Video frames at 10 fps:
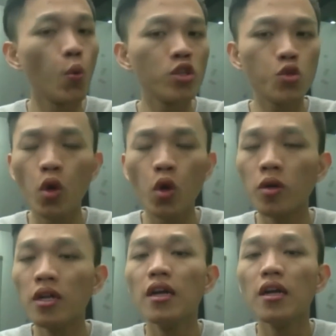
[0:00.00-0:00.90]
which
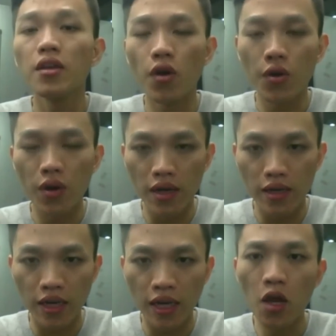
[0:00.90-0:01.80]
will
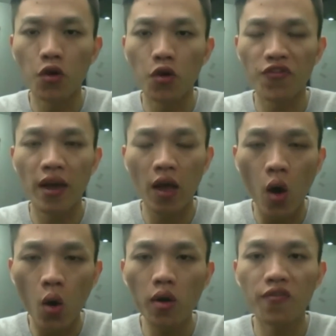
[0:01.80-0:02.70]
clarify
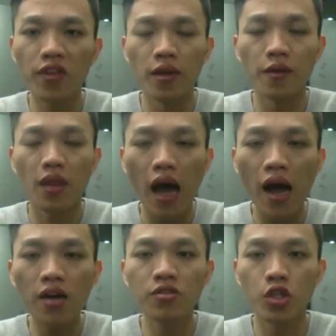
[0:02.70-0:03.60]
all of the
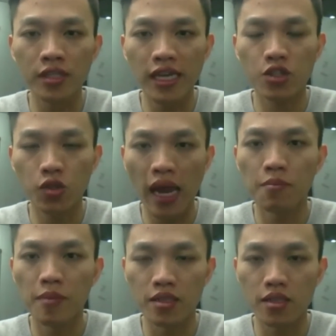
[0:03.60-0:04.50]
untransactional
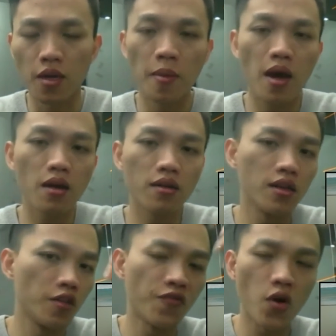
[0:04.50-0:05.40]
elements about
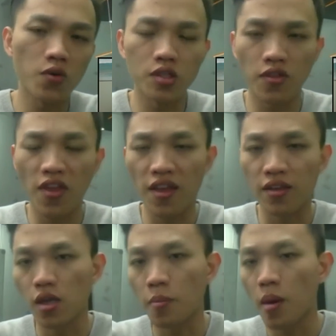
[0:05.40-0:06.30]
the default
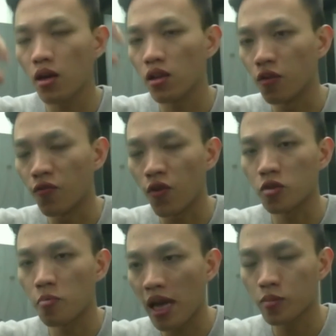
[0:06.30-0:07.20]
things, about the
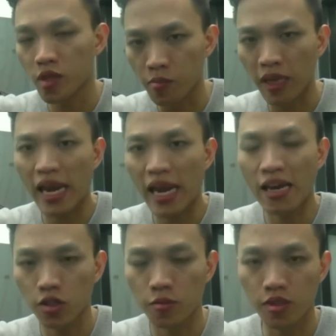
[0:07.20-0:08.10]
default management
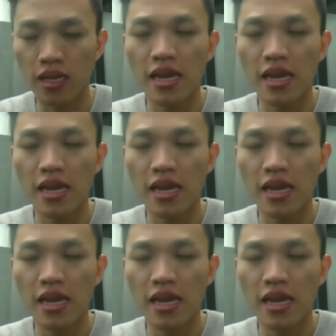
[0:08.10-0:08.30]
mechanisms.